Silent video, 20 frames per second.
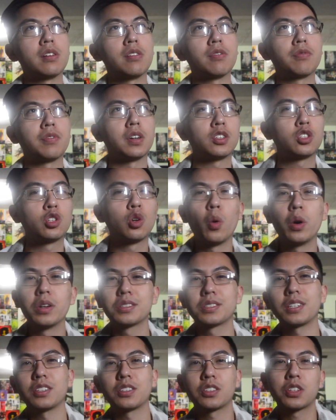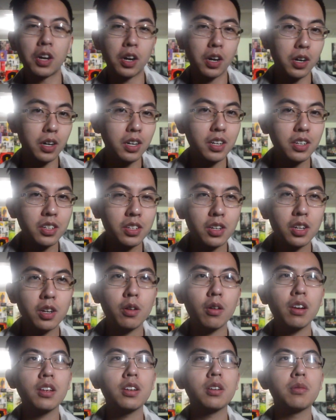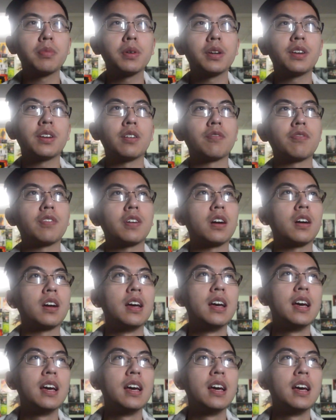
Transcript: of a twist and turn, you know, a little bit of